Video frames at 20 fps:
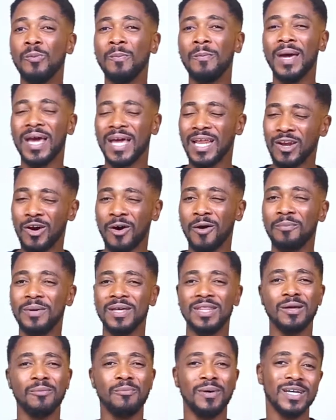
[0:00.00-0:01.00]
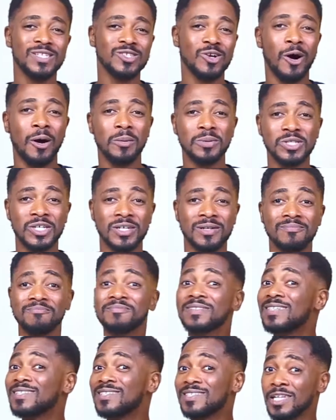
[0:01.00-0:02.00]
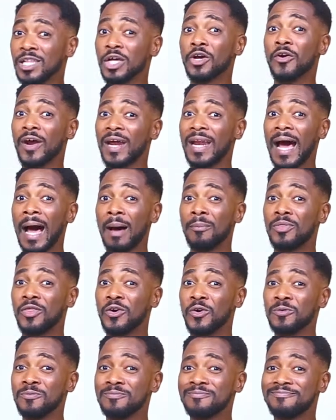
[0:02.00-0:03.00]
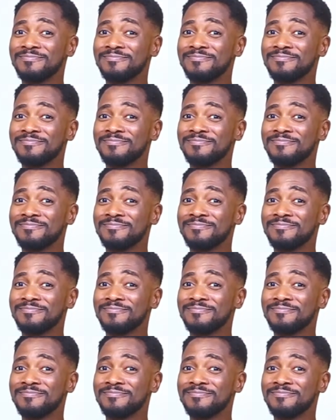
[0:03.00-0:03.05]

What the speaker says: may not be the best option. Still a great app though.